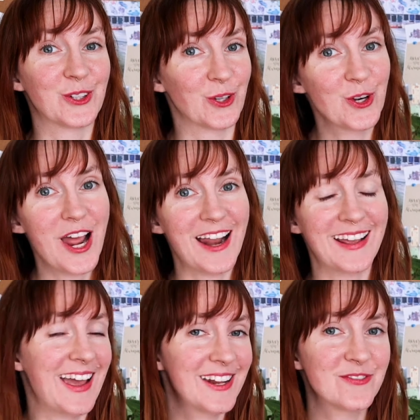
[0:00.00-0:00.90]
Learn how
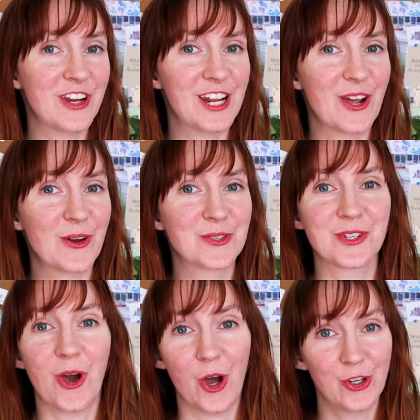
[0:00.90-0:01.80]
to edit
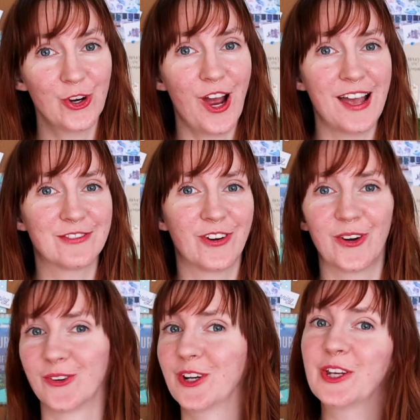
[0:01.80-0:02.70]
videos on your
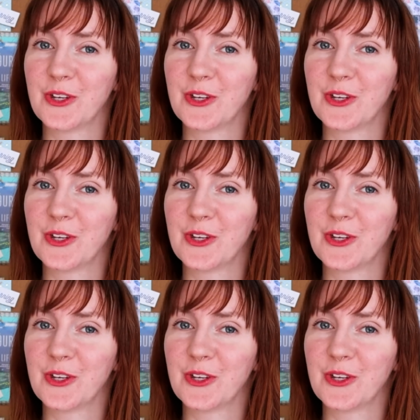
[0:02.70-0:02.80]
iPhone